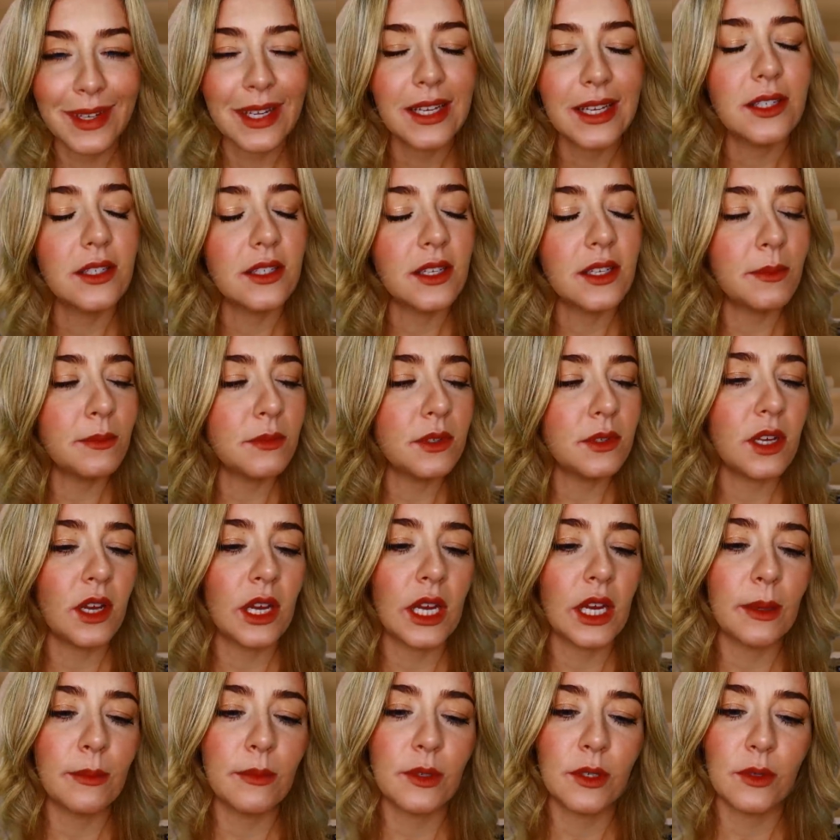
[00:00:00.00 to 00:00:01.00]

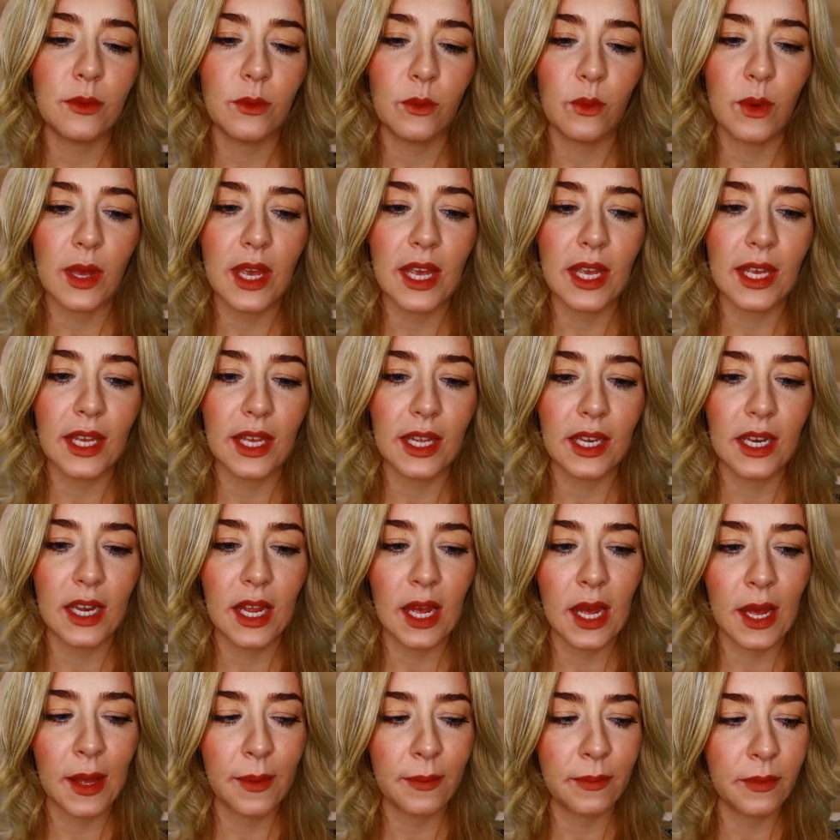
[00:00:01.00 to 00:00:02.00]
Sometimes we can
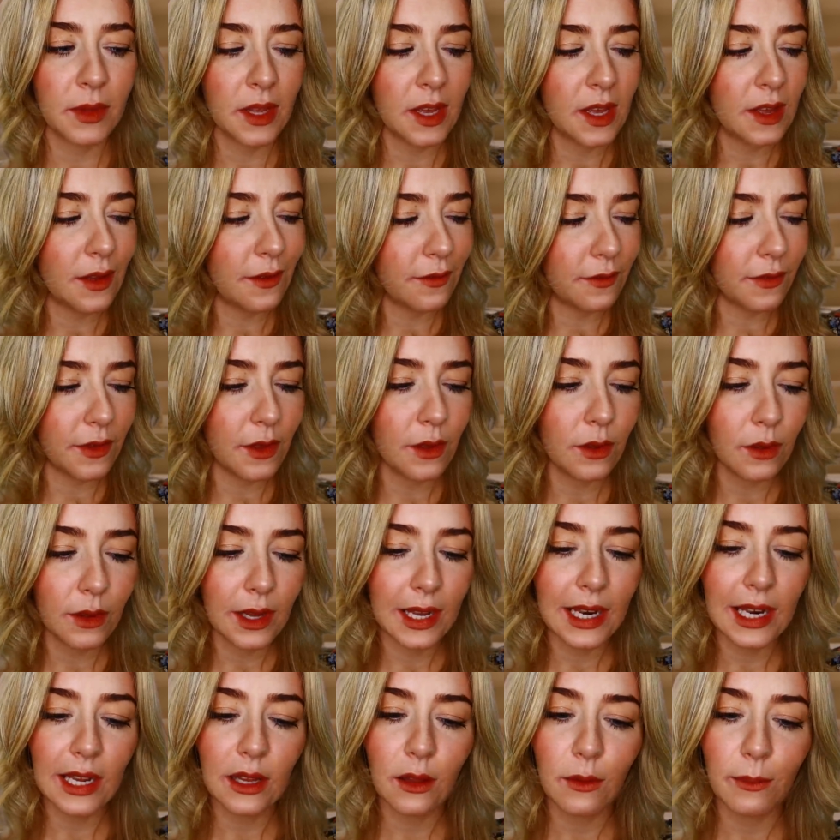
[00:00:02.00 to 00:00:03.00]
feel a
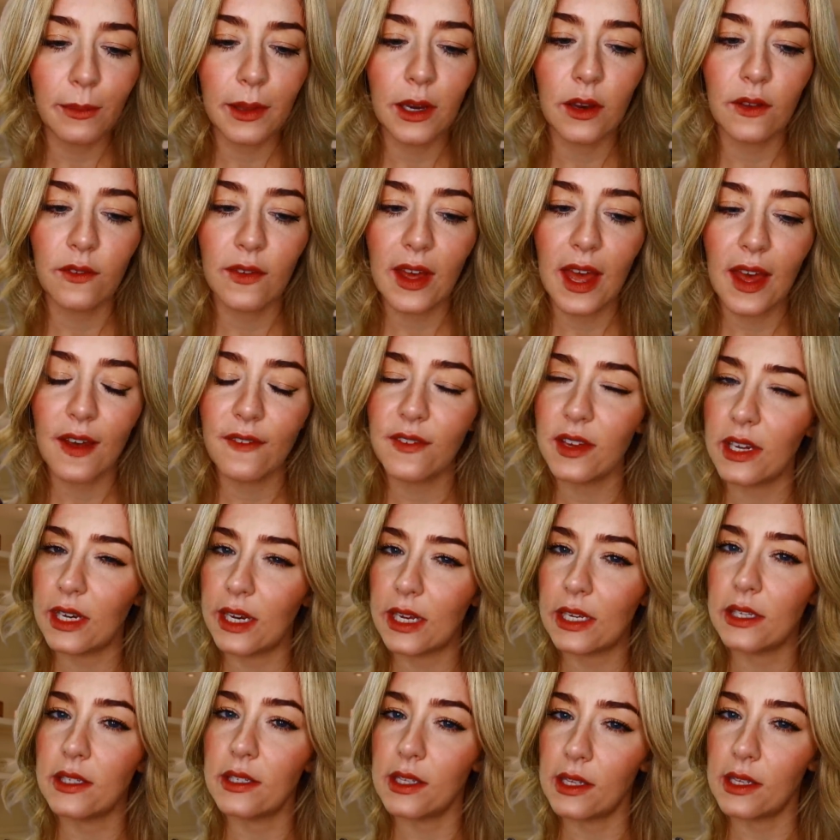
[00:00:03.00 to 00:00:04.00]
little bit of
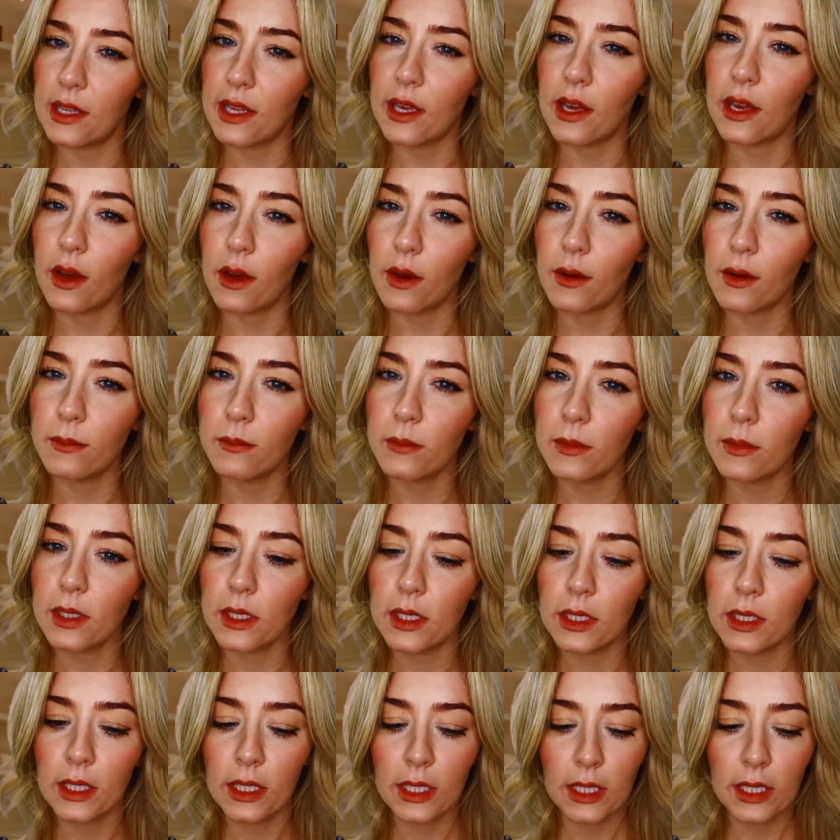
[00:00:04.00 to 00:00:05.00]
heaviness in the arms,
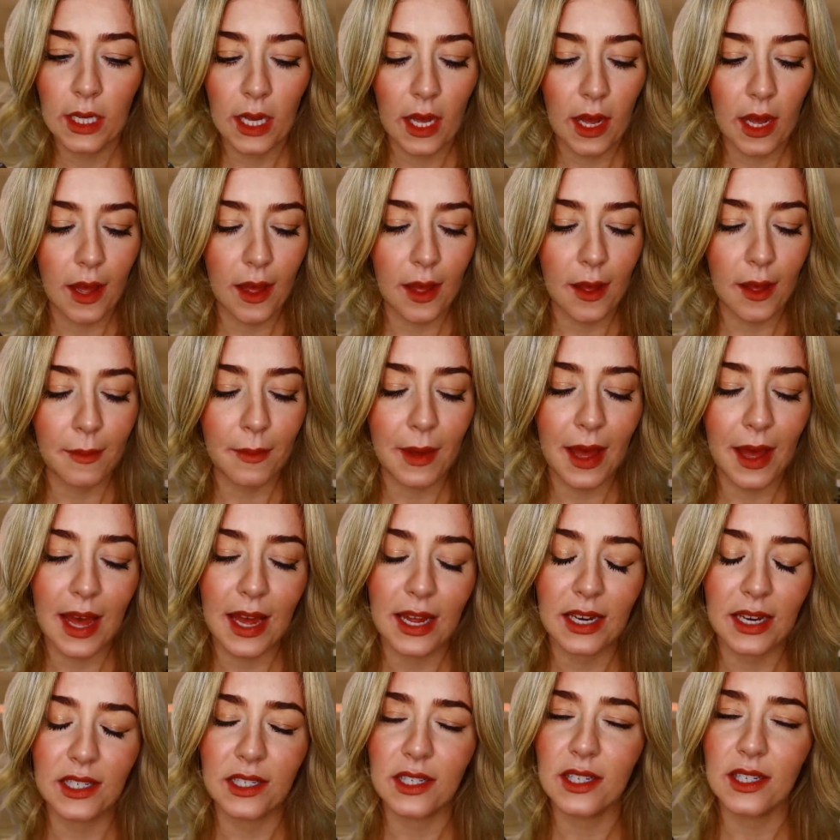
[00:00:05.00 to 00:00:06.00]

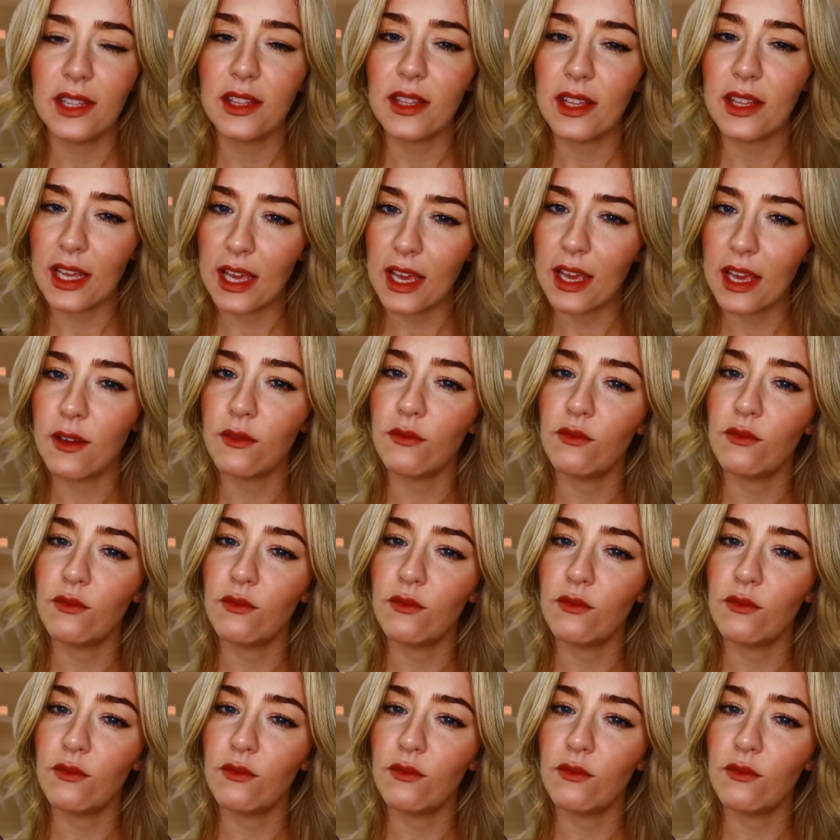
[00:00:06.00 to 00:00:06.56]
and the